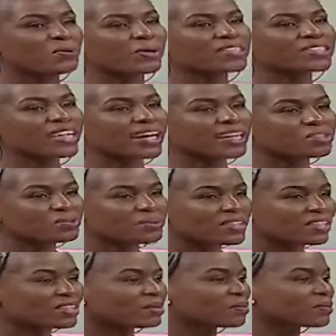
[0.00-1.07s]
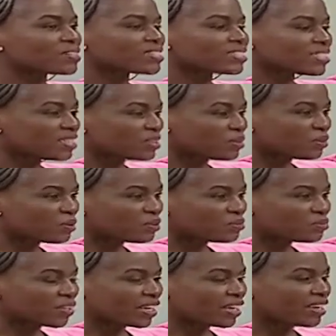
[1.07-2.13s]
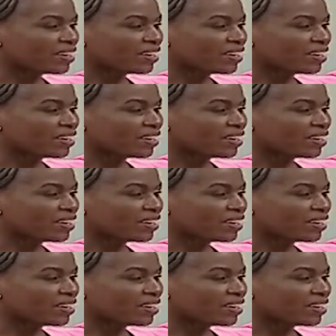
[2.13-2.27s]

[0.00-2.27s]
went ahead to be the deputy CEO of yeah.